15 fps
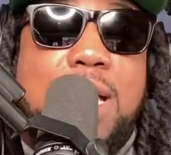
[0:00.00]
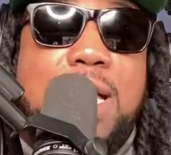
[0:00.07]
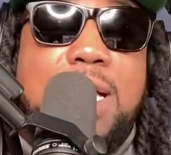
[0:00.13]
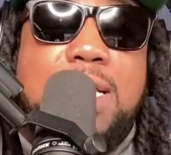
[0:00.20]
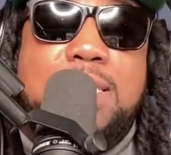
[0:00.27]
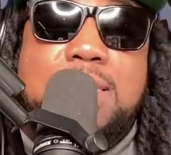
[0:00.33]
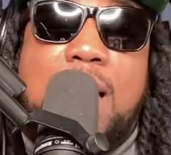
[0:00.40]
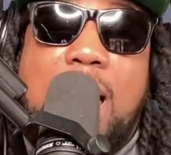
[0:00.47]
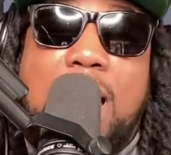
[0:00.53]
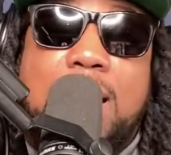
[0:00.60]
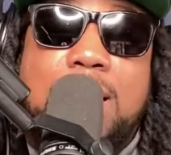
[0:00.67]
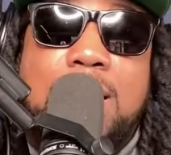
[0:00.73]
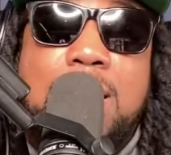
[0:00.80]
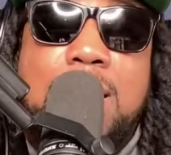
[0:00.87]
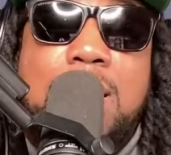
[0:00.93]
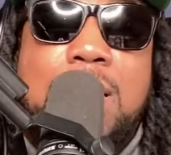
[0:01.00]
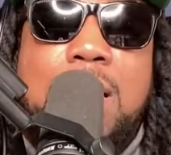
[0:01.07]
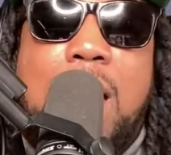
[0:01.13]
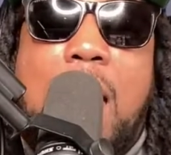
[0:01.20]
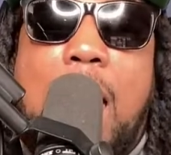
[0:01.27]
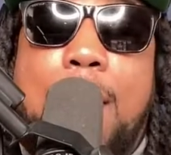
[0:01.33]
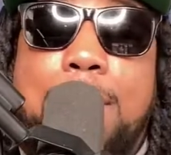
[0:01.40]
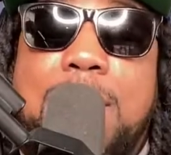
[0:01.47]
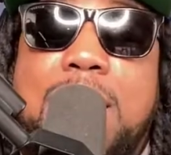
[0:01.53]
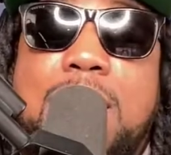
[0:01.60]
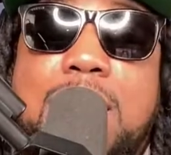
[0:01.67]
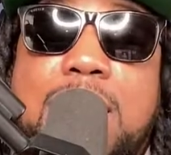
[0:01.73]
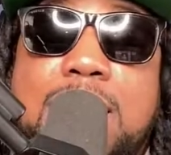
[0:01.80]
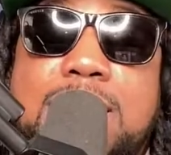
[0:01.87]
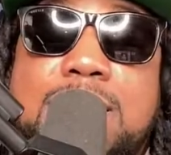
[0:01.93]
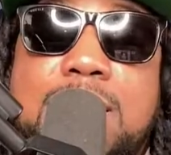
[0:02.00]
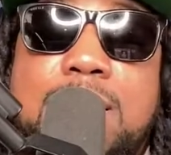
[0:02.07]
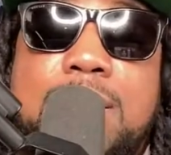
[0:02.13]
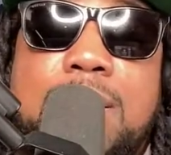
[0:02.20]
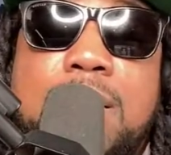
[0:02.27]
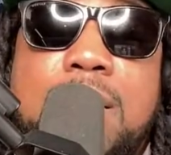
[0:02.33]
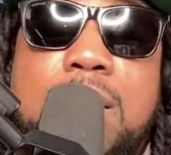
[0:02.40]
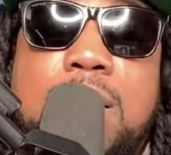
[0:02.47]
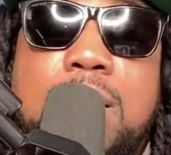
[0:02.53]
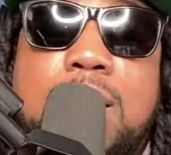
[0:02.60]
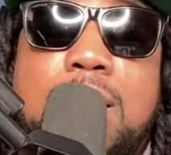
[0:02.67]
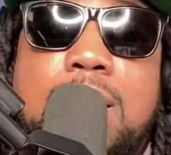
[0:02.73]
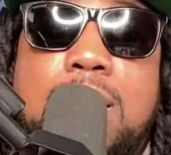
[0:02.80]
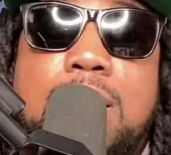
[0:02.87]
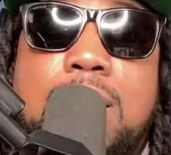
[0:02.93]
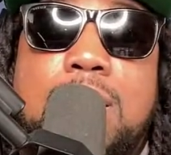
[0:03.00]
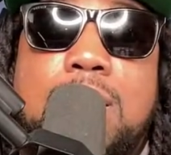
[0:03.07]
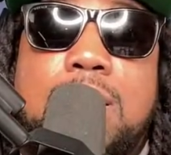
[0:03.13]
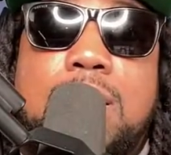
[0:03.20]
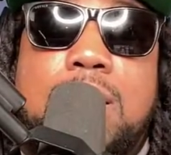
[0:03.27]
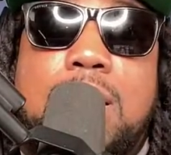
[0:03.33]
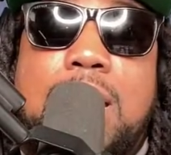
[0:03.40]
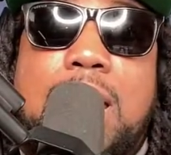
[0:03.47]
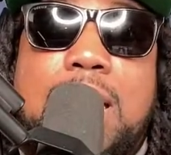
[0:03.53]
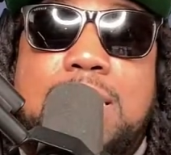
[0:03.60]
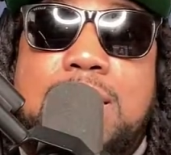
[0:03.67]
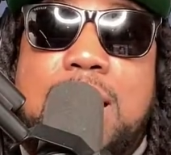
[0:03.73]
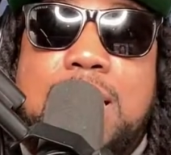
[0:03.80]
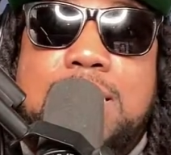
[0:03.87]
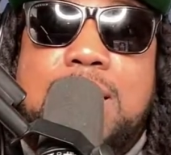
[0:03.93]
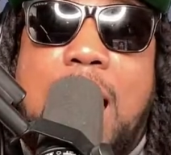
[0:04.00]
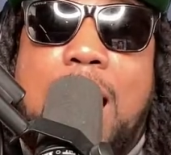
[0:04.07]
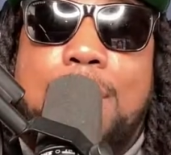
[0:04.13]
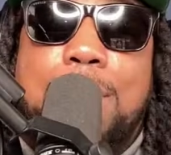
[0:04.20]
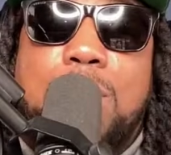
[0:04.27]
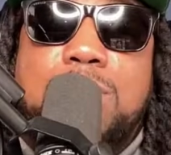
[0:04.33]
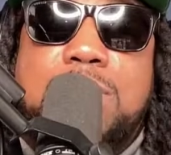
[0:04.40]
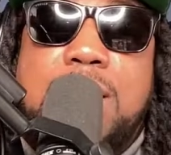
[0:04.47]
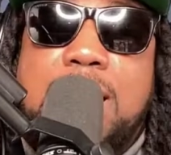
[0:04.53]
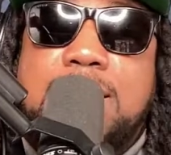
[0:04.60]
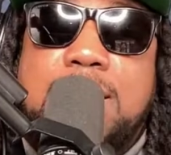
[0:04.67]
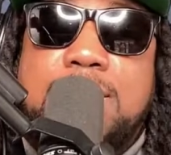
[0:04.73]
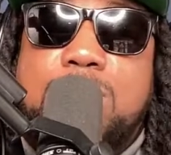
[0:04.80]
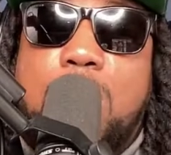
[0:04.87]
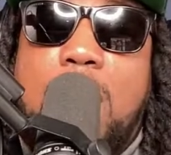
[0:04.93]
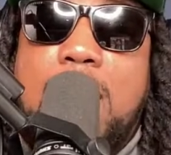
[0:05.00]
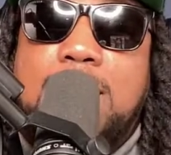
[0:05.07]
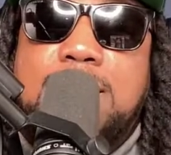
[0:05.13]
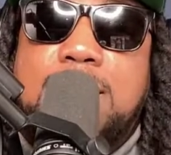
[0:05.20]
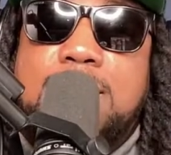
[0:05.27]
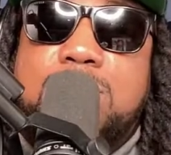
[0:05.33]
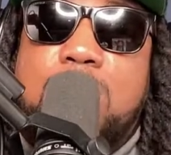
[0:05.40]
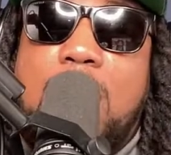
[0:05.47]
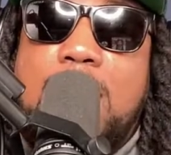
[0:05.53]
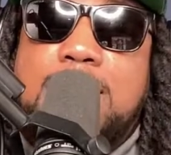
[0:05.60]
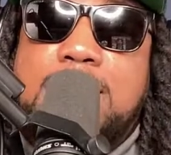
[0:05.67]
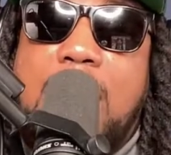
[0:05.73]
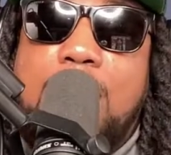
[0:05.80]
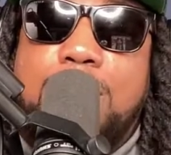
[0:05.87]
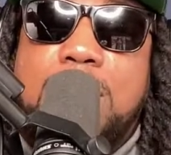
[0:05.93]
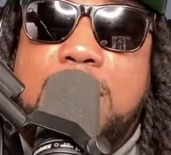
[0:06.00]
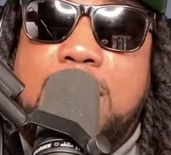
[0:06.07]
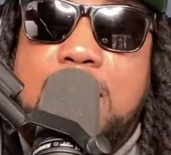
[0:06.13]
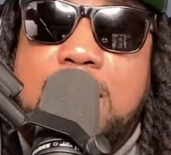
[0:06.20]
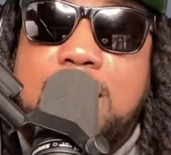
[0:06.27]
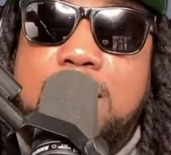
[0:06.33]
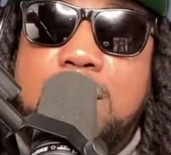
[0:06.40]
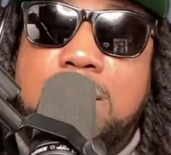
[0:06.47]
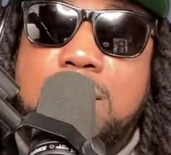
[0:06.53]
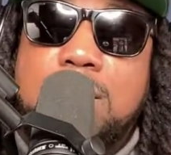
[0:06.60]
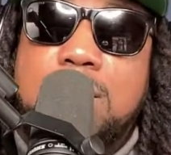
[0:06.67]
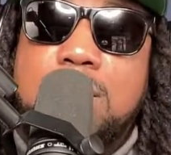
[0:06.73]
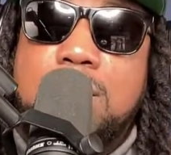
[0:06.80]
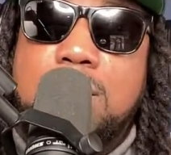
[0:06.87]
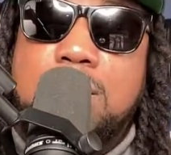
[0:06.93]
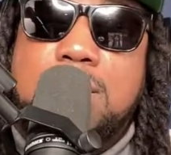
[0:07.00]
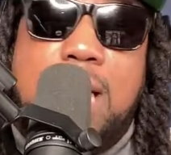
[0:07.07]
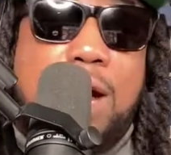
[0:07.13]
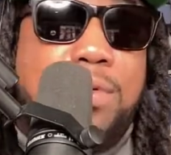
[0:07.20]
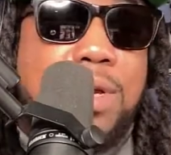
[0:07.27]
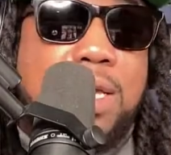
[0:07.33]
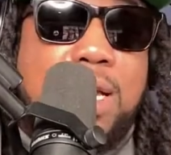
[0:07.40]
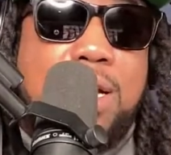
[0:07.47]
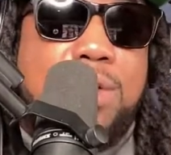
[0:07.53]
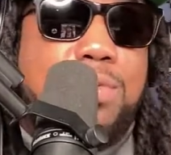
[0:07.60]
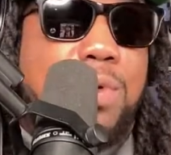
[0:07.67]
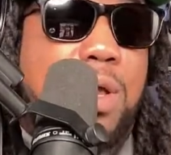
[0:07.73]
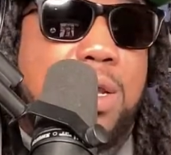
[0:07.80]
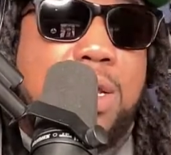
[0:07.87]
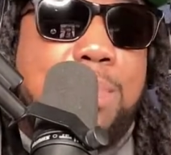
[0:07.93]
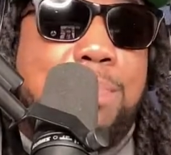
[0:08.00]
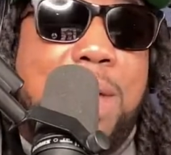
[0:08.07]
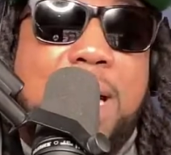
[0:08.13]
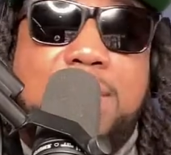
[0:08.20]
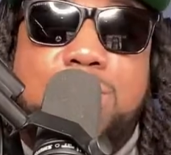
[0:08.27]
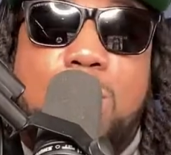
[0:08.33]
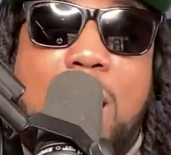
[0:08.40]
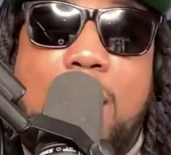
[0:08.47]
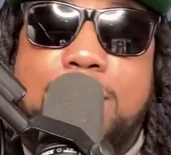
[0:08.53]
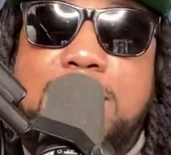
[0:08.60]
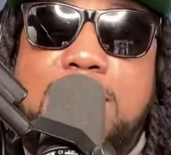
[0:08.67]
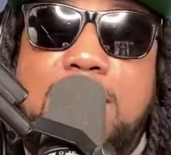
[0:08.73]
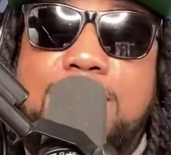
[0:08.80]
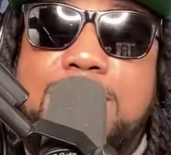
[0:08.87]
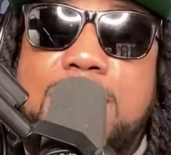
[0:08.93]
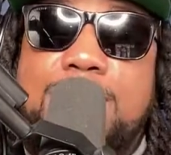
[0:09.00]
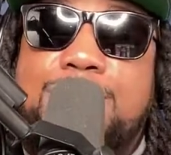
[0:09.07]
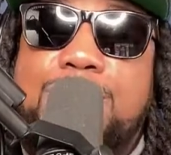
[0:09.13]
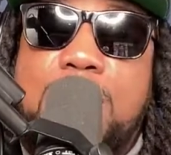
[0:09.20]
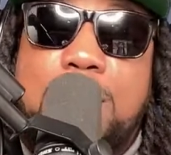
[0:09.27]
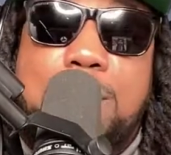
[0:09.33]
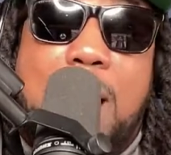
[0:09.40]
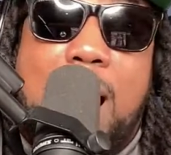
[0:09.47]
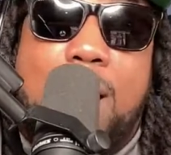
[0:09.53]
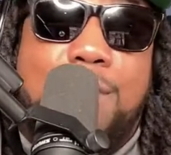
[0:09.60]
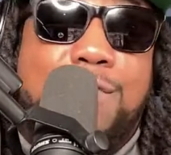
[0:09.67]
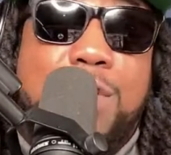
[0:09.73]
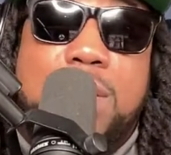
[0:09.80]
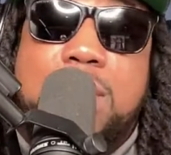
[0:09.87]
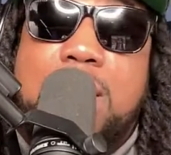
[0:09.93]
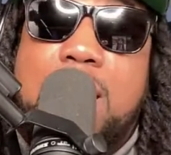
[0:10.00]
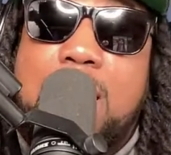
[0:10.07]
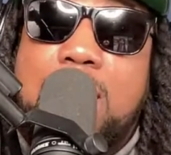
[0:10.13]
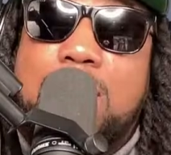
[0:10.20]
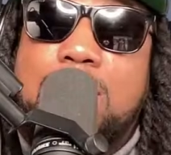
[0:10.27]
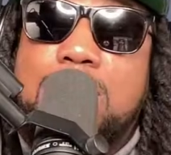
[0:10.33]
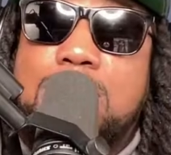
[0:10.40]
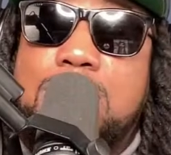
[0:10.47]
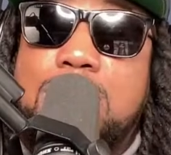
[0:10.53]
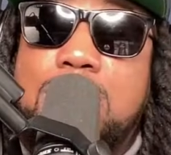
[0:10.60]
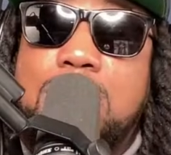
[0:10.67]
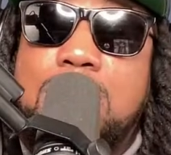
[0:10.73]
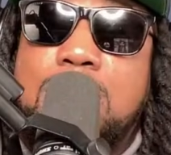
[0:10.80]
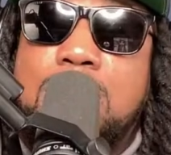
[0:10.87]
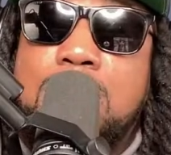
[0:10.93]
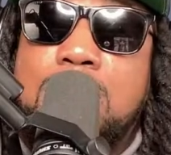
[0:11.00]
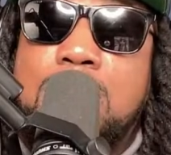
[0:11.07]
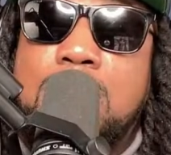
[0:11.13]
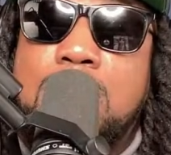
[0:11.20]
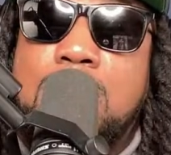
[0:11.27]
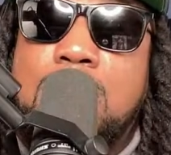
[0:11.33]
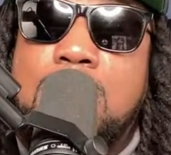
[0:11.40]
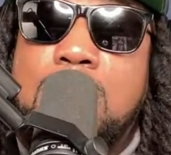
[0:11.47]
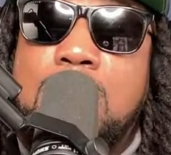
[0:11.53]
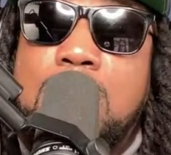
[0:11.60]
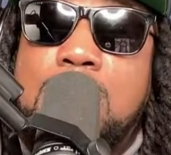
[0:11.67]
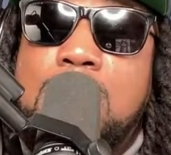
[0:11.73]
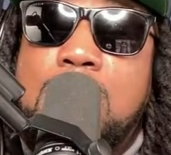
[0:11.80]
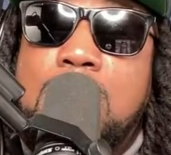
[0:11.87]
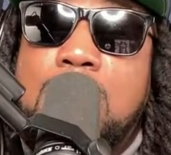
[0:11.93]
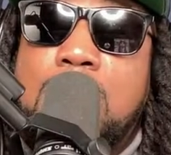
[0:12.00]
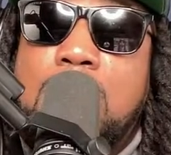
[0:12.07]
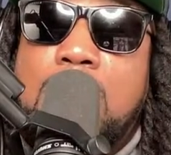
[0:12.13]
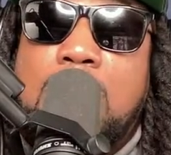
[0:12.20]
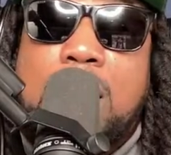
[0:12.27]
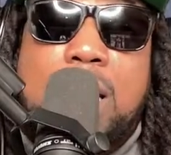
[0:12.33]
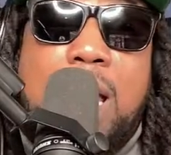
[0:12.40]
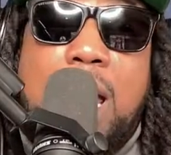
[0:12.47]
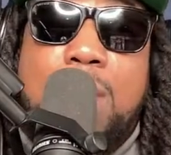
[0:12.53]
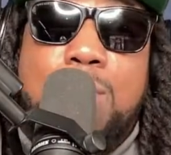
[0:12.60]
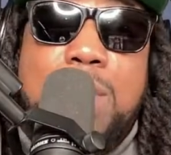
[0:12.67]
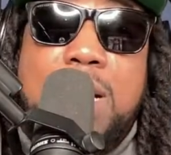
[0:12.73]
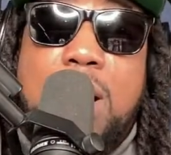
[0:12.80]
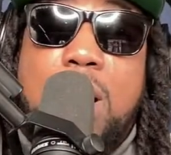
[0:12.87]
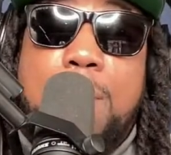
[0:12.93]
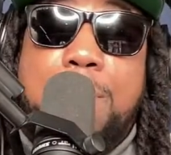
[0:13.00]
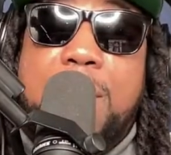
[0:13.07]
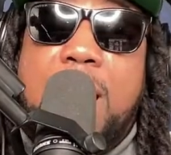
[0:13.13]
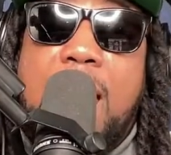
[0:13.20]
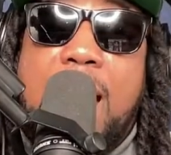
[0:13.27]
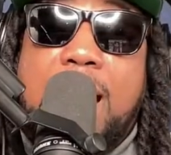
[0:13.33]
things. Like, I mean, listen, it's it's almost just as crazy to trade Tyreek Hill. Tyreek Hill, one of the best wide receivers in football for years. To this day, to this day, and we up here